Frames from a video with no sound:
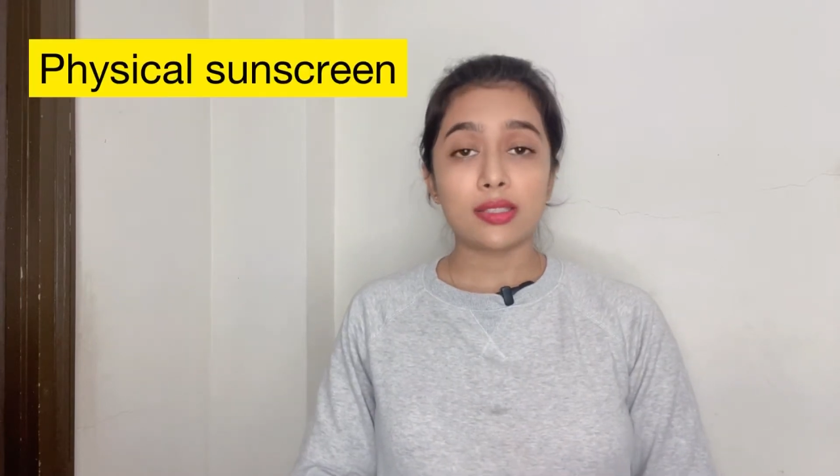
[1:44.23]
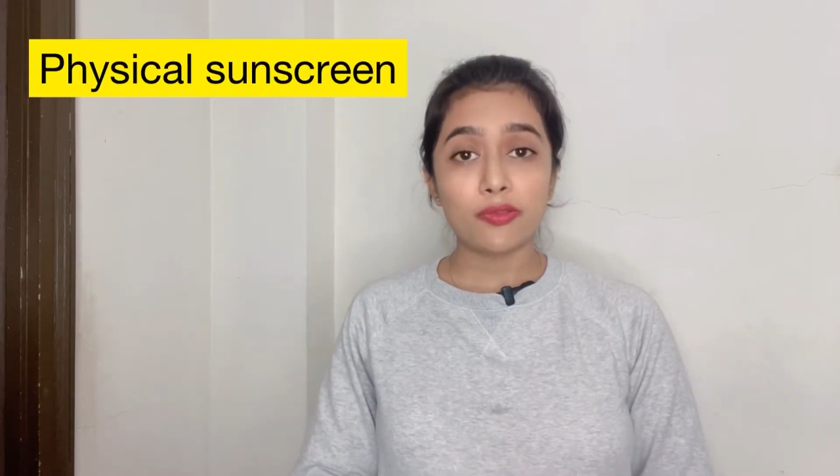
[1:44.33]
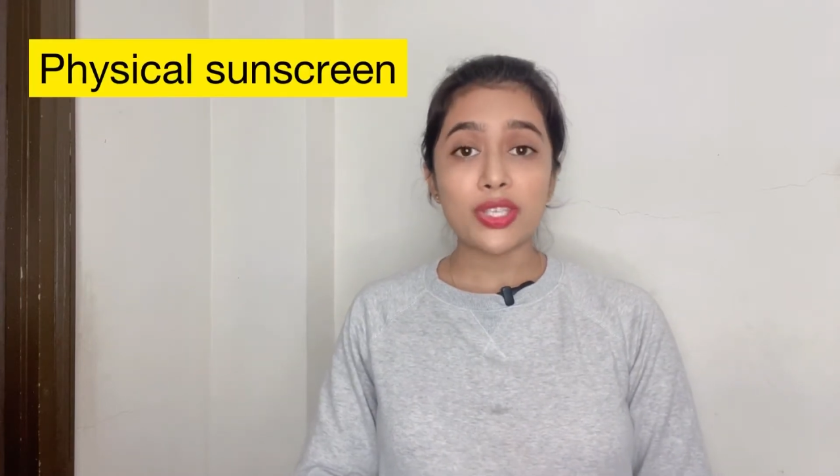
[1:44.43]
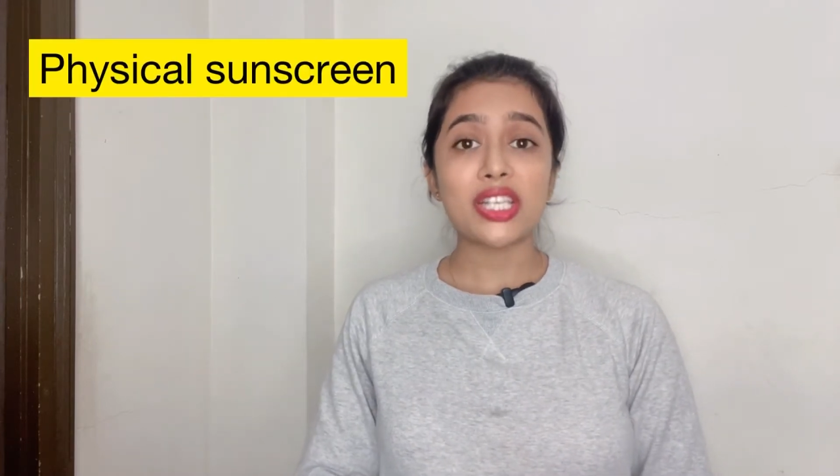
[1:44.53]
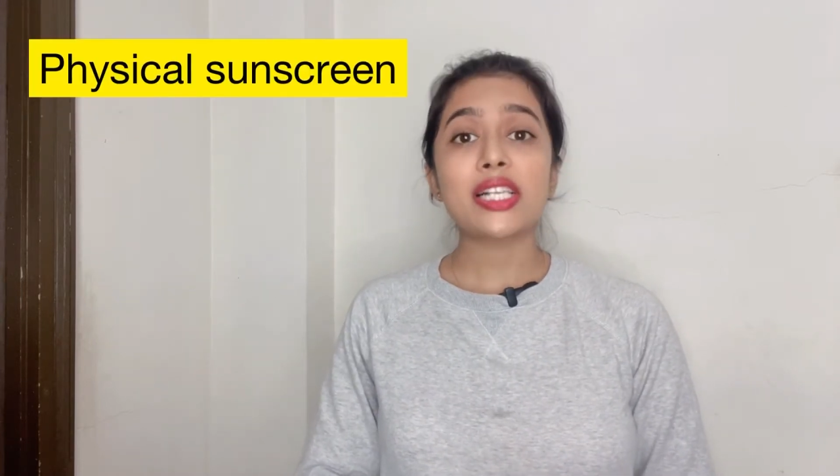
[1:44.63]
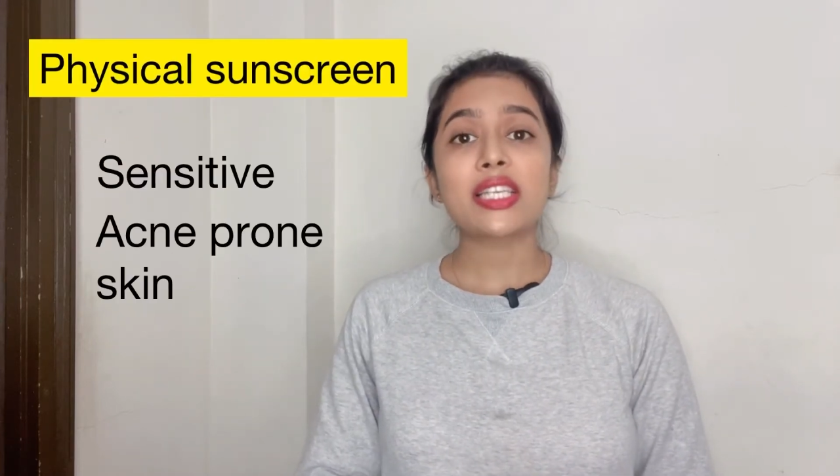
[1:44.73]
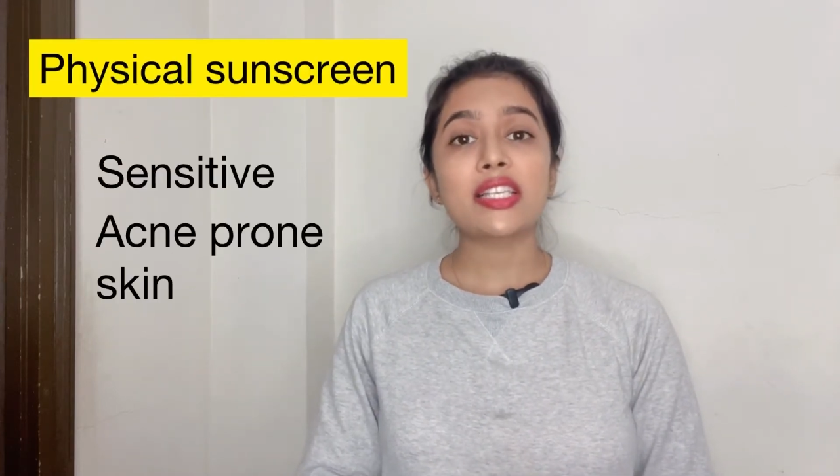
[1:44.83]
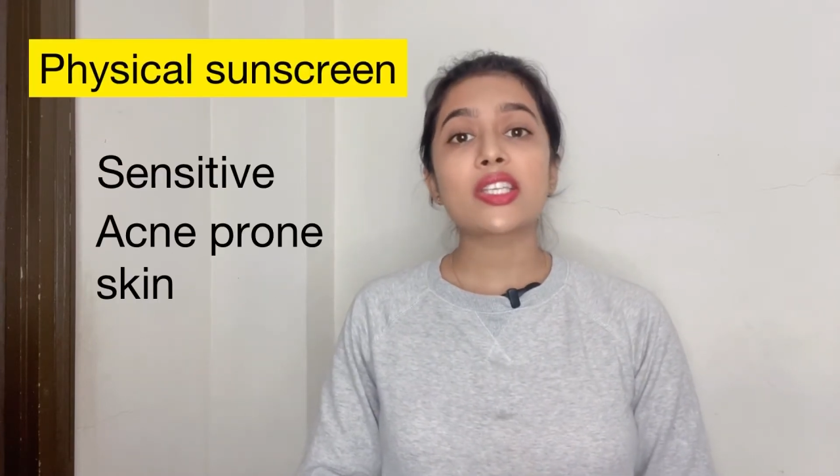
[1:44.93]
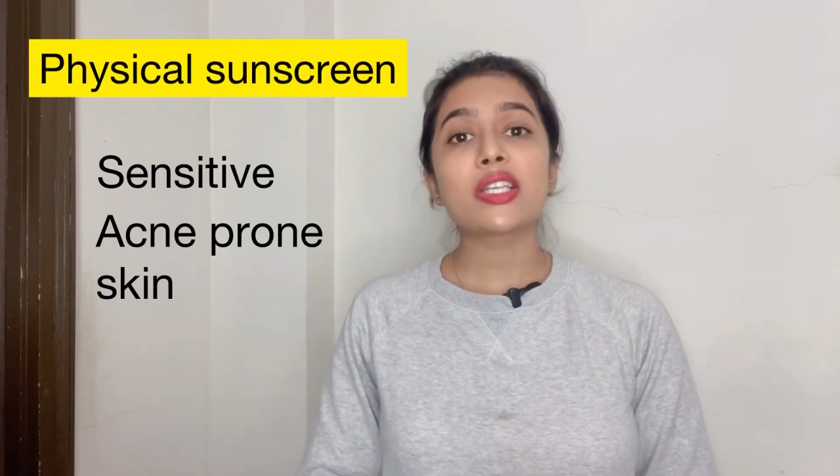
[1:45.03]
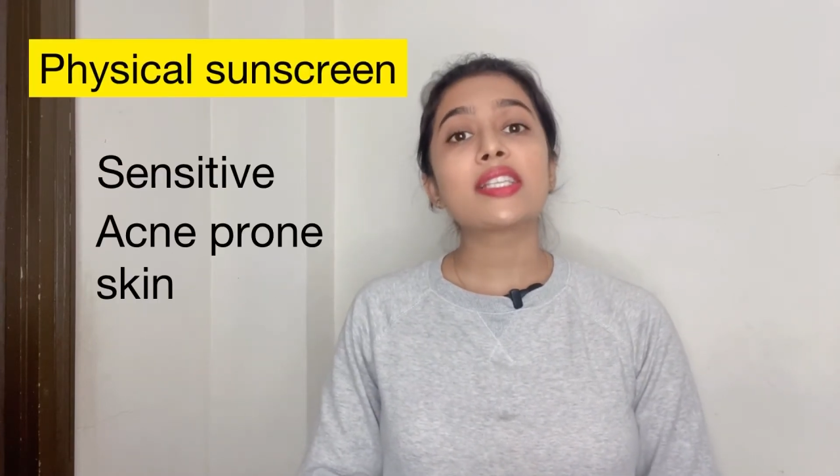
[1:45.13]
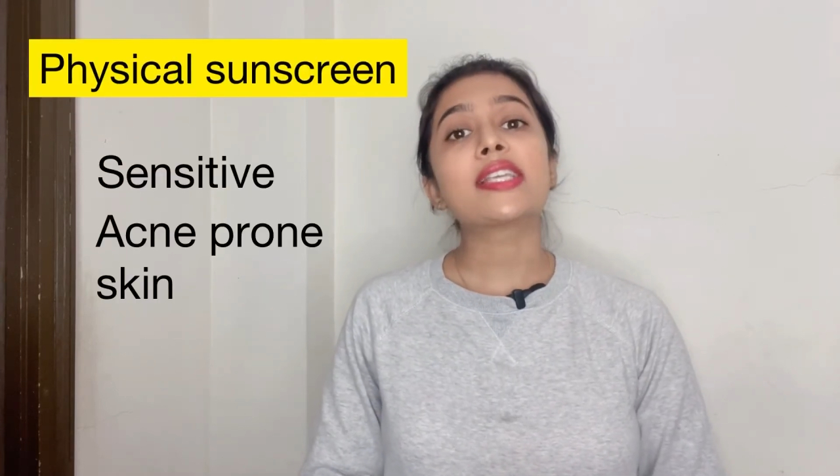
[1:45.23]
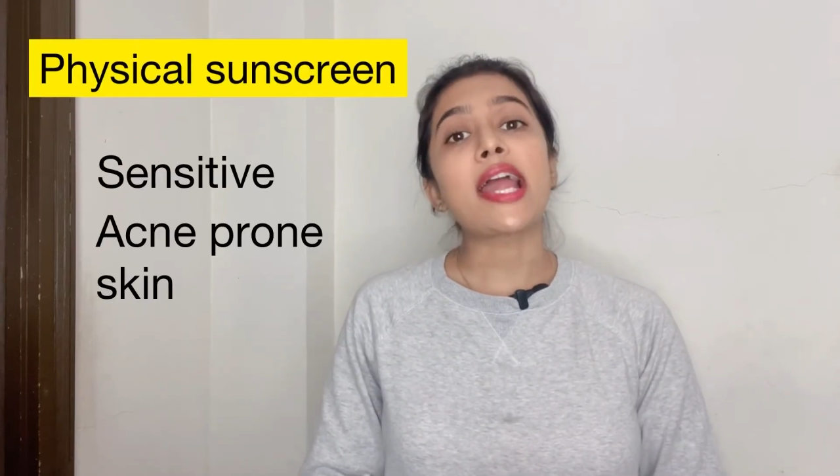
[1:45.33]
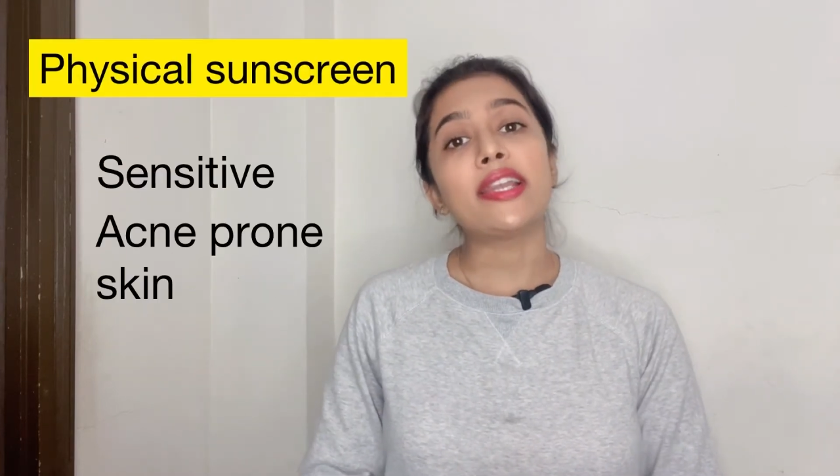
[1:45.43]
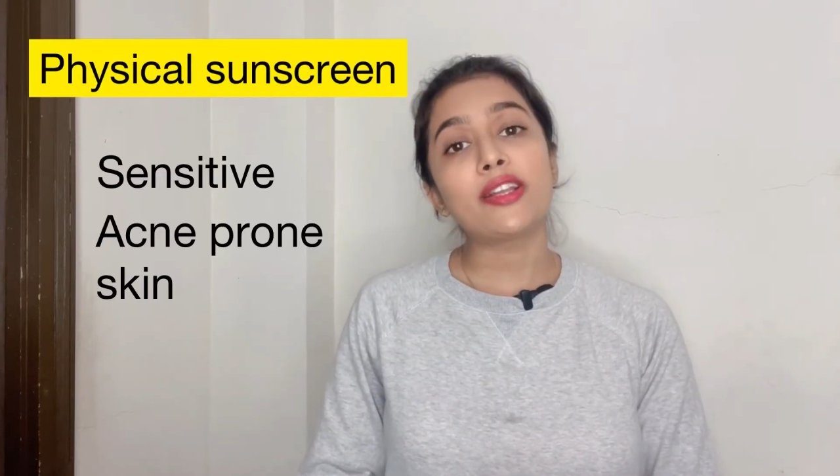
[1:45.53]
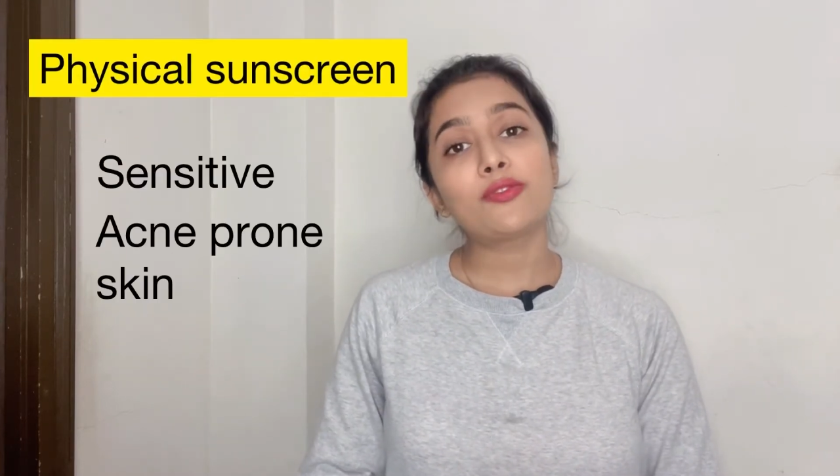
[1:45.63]
physical sunscreen is
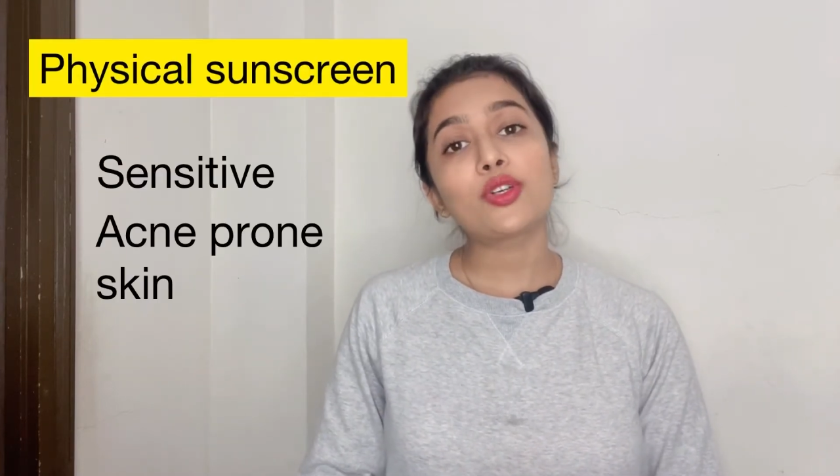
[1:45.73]
ideal